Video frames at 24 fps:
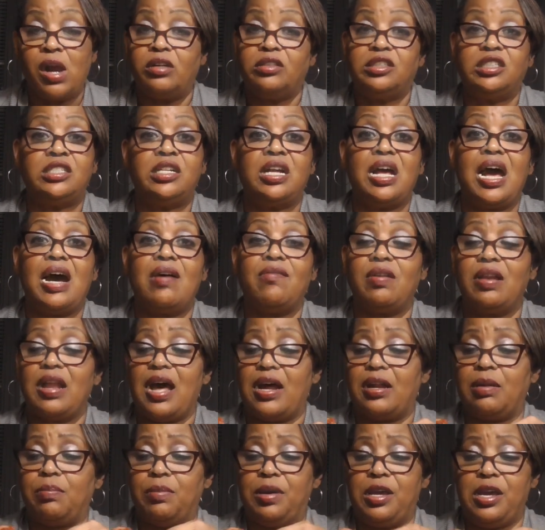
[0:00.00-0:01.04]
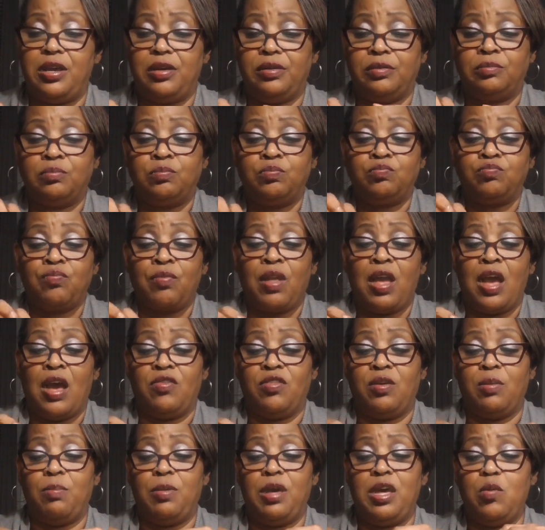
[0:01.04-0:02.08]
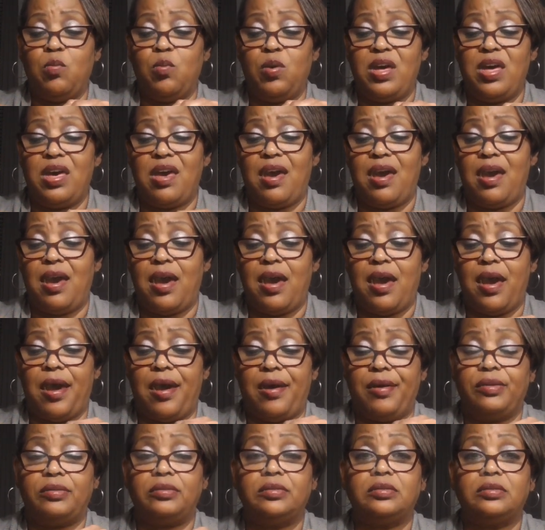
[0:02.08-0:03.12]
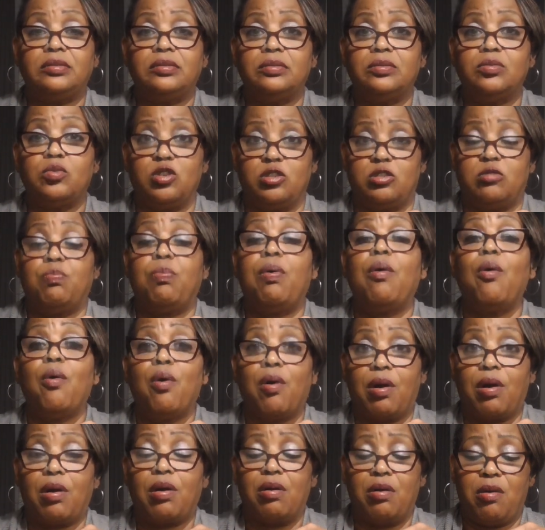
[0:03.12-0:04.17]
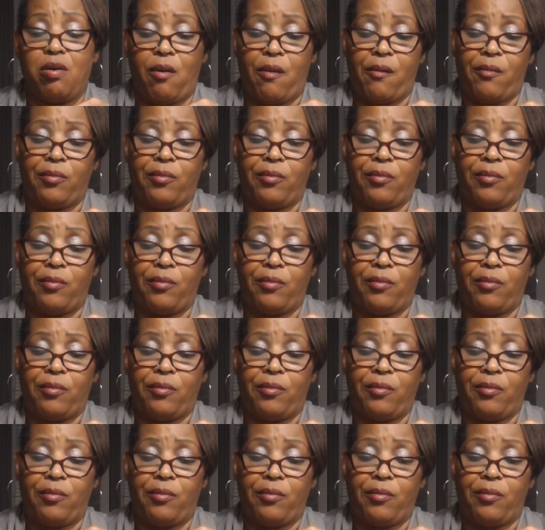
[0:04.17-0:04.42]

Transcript: didn't have a lot of meat. And the meat we had was pork.